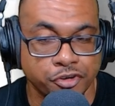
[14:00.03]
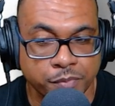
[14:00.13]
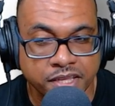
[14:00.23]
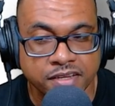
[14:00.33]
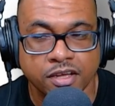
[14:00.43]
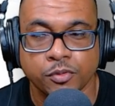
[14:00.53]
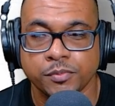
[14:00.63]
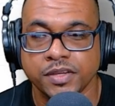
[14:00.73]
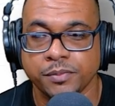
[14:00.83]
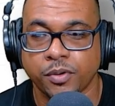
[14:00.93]
the remainder
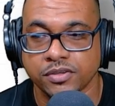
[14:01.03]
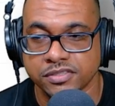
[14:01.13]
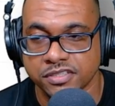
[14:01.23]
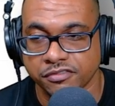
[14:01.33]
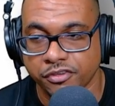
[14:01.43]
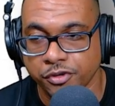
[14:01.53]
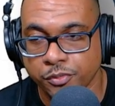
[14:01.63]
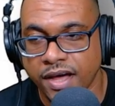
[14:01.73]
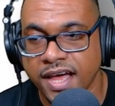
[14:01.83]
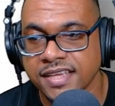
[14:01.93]
will be the positive
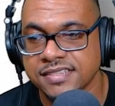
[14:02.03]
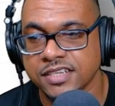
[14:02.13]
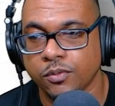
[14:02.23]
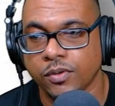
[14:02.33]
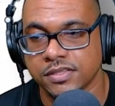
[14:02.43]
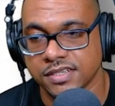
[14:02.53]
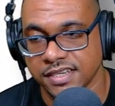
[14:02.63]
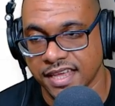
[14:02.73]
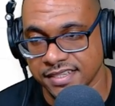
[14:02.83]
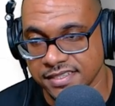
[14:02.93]
3y is equal to
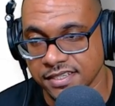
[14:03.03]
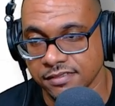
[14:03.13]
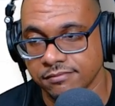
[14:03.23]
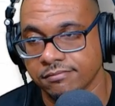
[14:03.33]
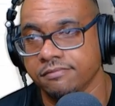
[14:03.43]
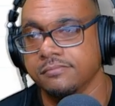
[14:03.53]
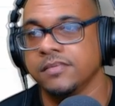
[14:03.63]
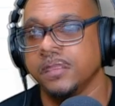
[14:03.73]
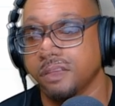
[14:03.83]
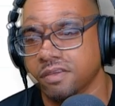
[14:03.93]
the 19.
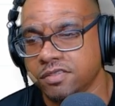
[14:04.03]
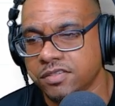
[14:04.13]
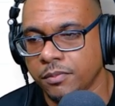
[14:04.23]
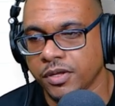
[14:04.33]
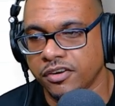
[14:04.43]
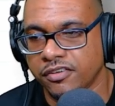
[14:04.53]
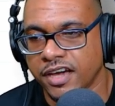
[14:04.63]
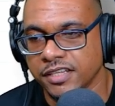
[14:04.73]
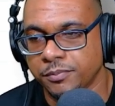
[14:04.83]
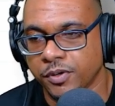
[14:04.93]
So I'm going to
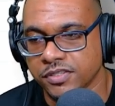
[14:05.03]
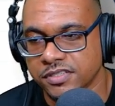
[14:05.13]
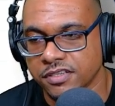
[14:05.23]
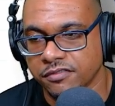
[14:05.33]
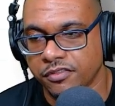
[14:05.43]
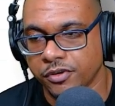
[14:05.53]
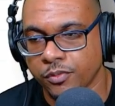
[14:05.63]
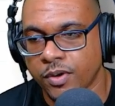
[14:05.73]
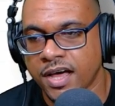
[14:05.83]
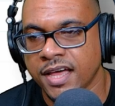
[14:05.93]
write the positive
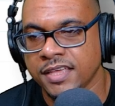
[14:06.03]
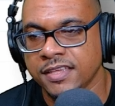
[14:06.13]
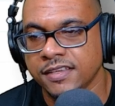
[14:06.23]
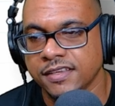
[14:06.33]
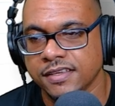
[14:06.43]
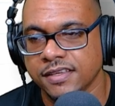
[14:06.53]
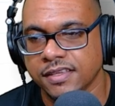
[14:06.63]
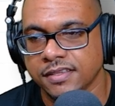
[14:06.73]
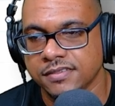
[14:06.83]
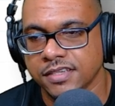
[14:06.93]
3y
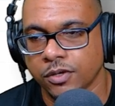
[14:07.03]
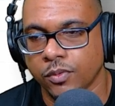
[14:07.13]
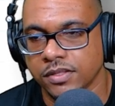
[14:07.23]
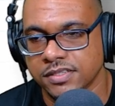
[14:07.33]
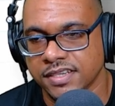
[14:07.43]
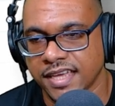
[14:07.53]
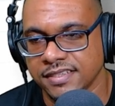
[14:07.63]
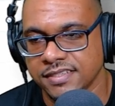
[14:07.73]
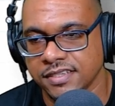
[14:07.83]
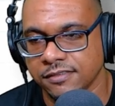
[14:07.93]
is equal to
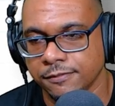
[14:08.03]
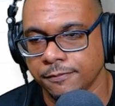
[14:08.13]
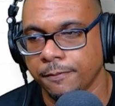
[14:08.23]
19.